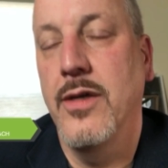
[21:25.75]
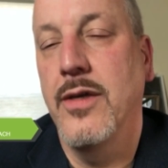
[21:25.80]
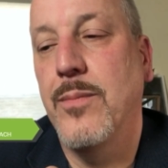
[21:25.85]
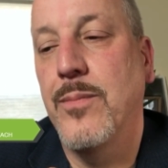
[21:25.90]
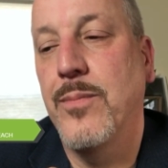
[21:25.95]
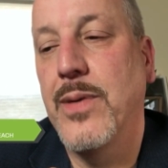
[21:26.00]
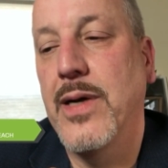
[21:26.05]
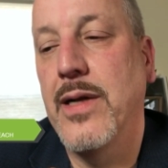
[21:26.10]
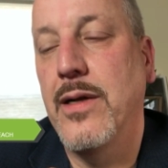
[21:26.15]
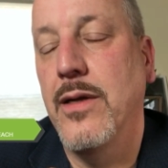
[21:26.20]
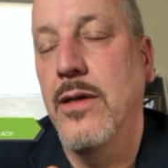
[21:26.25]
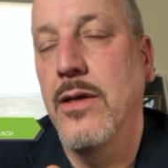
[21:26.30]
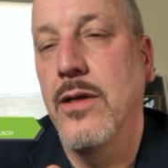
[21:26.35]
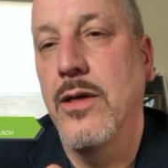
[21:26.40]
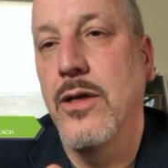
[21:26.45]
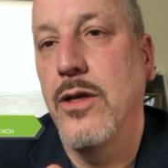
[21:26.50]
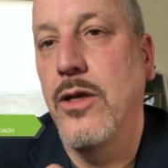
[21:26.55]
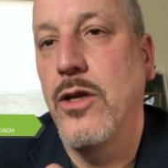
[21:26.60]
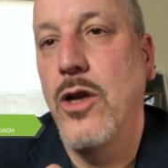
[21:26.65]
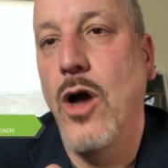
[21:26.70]
but
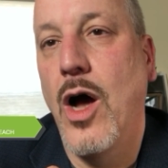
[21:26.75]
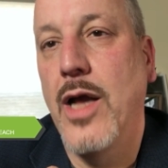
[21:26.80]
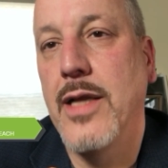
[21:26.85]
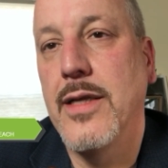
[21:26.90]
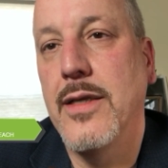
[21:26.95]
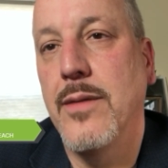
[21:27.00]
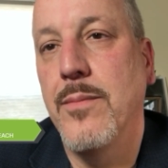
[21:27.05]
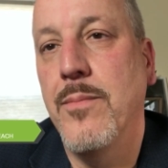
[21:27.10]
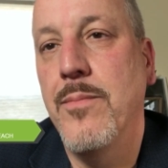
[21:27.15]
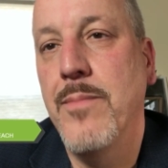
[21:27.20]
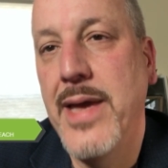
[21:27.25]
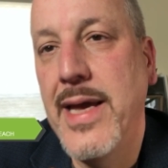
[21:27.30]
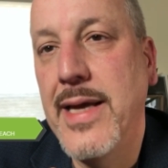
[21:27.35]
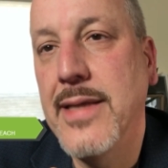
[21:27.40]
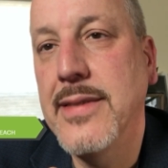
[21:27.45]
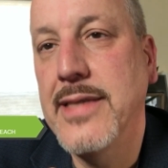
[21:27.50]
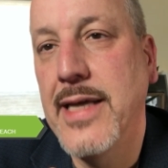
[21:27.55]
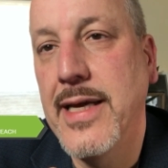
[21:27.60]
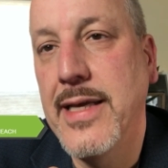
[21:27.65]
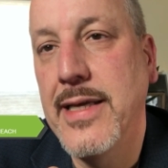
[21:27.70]
not
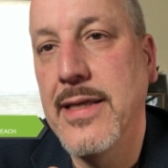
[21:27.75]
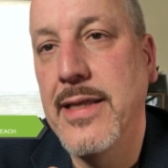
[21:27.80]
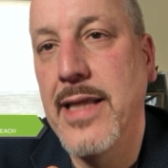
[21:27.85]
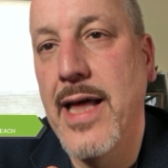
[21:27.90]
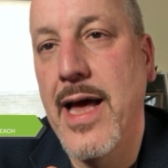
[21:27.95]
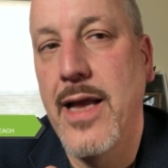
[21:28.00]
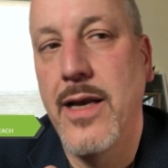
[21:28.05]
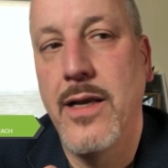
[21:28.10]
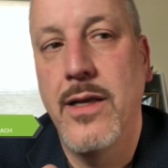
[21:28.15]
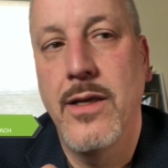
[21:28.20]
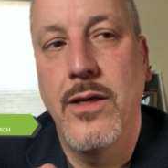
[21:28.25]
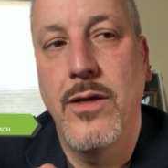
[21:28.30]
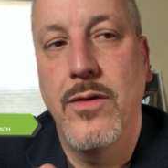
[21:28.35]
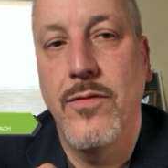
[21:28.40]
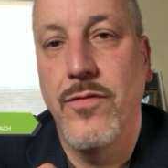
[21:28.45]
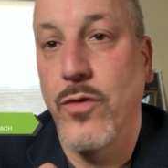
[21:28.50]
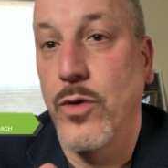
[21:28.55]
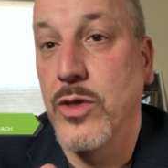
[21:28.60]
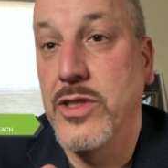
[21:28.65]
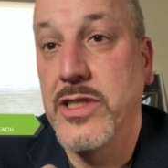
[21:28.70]
mandating that,
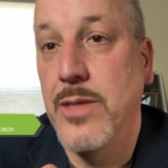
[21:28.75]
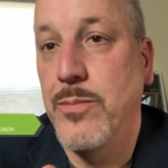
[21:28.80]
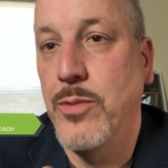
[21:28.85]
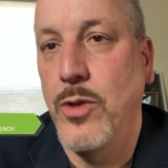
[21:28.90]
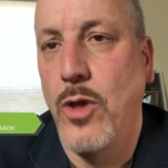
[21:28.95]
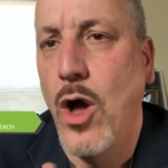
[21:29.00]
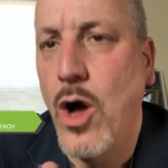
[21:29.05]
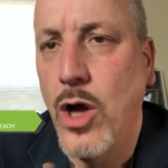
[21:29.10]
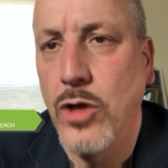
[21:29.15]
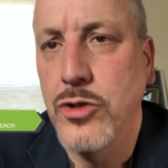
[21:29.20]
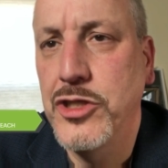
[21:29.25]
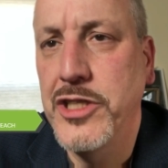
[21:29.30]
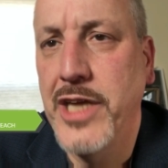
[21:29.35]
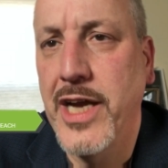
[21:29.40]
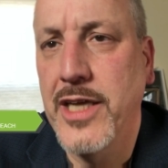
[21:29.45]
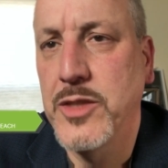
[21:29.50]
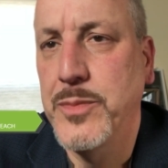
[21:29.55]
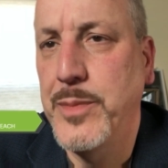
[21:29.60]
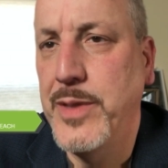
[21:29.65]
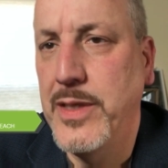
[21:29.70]
for example, all
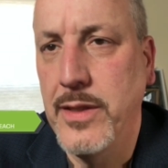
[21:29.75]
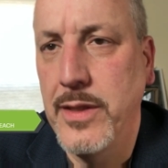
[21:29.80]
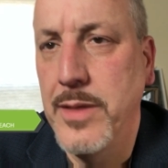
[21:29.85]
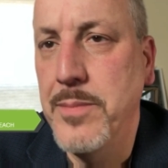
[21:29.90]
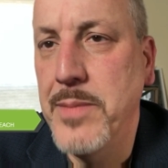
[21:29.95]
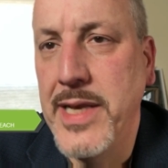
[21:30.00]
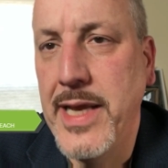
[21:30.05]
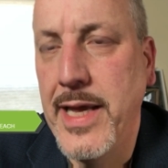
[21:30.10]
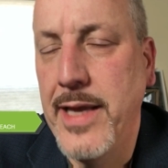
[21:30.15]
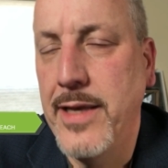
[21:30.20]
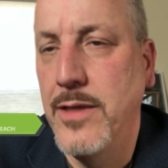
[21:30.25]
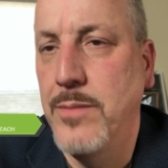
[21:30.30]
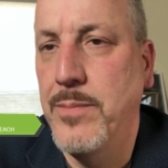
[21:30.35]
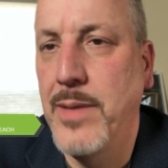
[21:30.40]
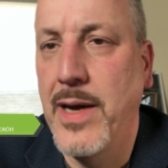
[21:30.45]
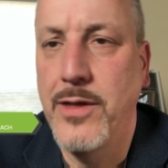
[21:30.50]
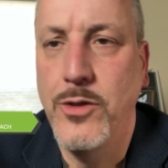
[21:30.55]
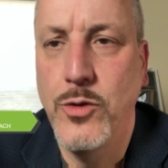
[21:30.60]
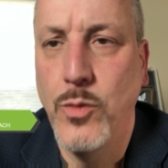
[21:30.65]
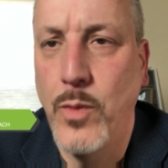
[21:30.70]
checks be eliminated by
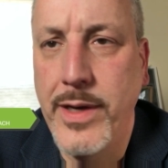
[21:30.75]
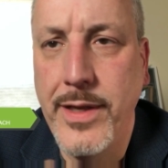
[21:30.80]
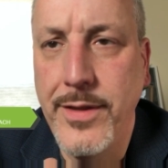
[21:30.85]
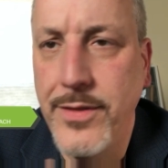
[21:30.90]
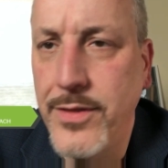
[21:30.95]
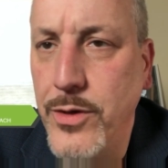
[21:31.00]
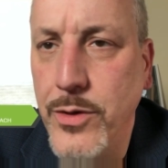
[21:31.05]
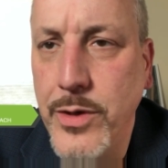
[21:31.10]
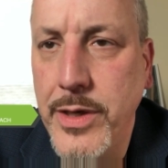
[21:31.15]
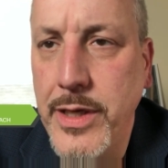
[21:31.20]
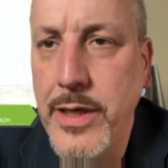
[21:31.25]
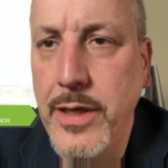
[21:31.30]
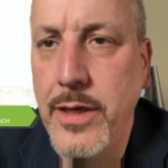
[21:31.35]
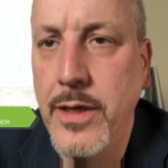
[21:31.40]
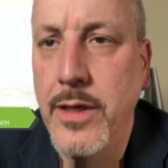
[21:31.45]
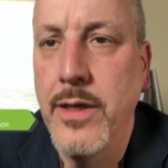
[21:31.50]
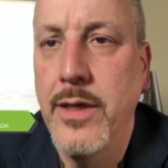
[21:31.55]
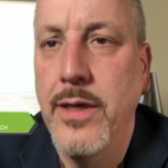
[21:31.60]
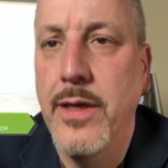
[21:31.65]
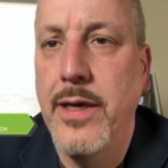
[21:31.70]
2030
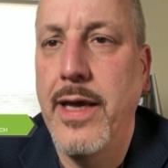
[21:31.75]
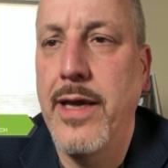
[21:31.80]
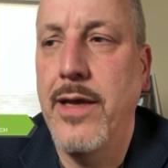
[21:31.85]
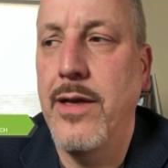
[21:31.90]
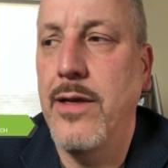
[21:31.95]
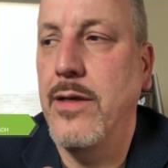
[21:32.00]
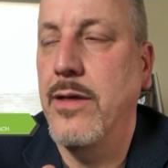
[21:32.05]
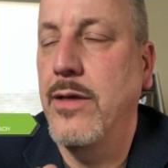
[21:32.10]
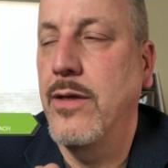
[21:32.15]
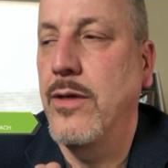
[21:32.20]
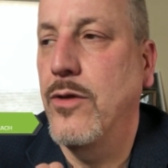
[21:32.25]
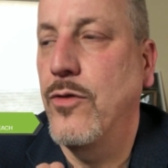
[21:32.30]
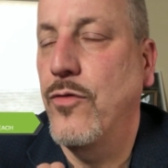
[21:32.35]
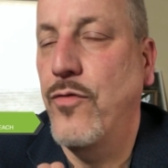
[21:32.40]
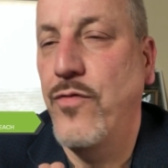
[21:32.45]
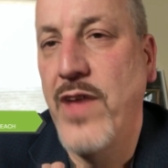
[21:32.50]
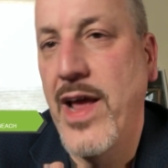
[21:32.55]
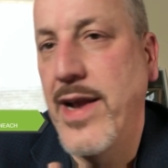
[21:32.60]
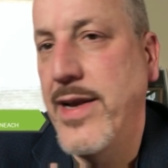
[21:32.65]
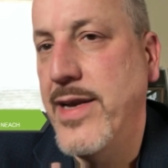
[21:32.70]
and
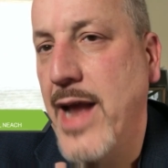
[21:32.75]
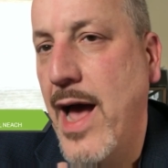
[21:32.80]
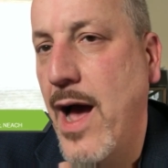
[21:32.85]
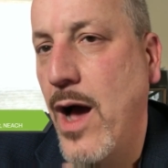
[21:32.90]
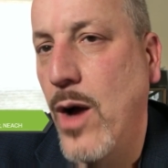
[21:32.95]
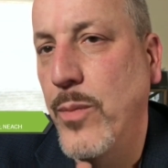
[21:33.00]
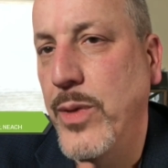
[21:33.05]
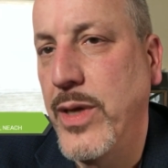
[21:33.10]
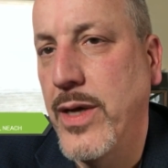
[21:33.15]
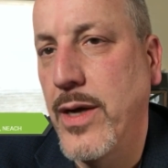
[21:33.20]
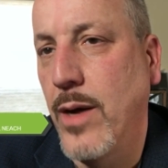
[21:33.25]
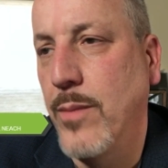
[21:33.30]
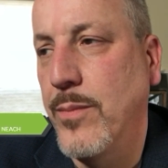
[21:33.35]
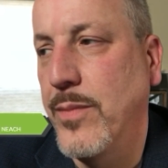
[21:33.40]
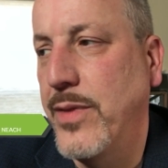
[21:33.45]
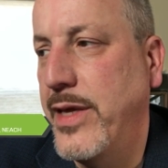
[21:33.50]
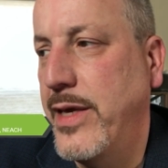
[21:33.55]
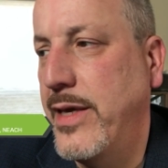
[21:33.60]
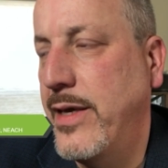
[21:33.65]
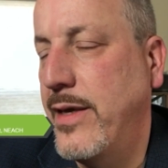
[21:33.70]
FedNow become
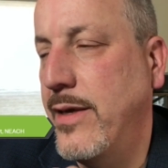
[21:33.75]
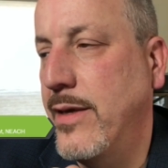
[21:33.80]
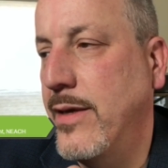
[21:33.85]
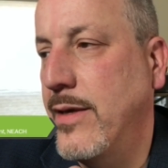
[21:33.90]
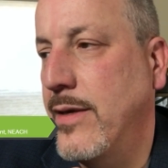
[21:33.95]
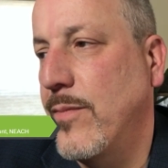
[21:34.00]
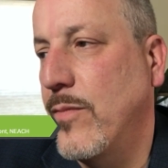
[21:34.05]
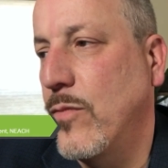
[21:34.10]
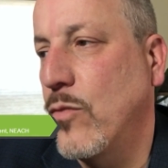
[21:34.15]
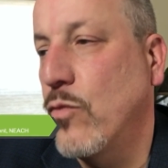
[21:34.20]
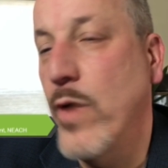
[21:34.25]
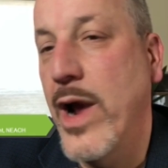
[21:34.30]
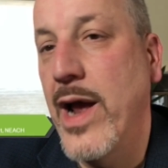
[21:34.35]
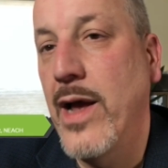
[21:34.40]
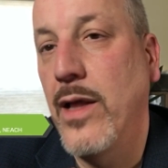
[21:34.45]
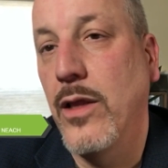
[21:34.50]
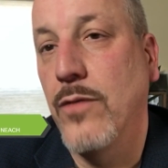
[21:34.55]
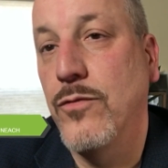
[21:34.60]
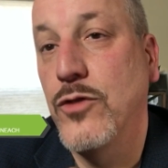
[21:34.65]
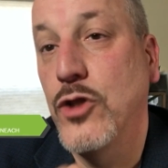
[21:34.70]
the rail
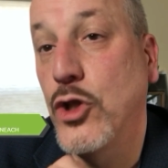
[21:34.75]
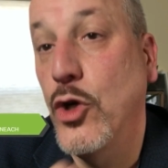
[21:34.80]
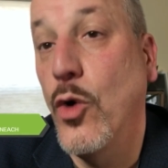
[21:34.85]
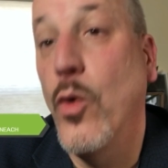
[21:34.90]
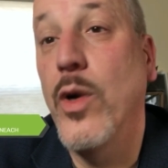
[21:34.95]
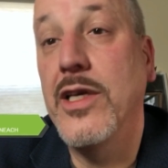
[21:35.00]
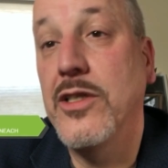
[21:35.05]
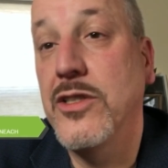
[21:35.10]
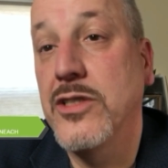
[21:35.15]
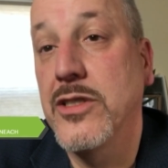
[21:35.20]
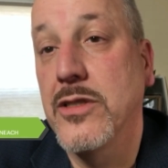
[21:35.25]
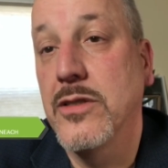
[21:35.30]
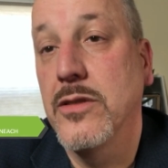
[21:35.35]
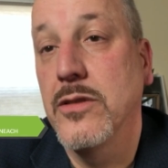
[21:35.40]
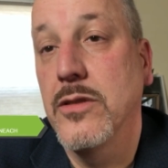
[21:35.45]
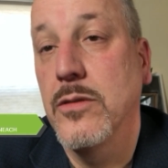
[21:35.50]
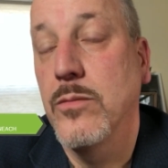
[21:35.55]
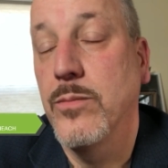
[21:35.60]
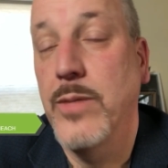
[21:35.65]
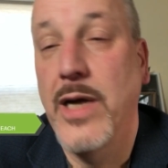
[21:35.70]
of choice
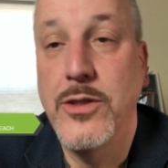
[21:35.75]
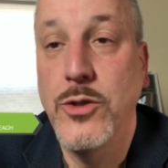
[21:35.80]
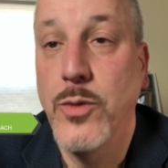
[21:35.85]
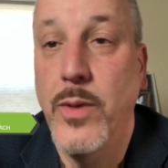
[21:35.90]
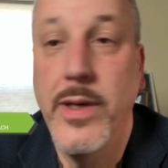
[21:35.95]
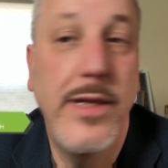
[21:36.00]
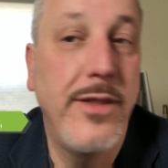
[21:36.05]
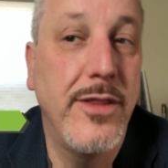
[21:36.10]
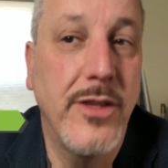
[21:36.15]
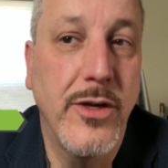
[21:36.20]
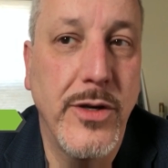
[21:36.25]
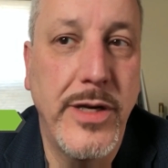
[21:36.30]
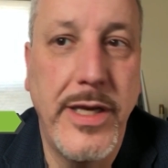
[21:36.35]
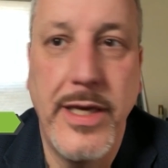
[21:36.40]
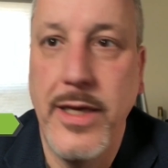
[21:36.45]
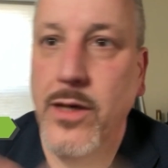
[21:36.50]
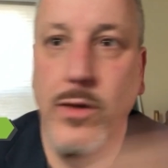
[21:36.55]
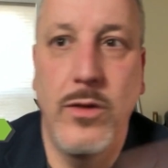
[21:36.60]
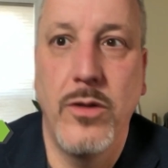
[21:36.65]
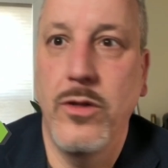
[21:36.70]
by 2030.
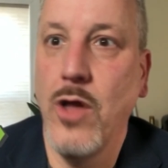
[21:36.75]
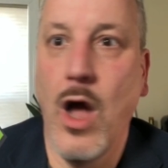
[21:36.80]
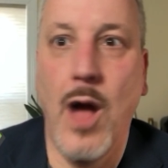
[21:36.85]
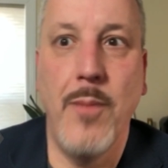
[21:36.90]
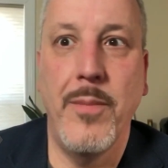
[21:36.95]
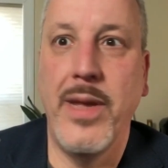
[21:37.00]
Not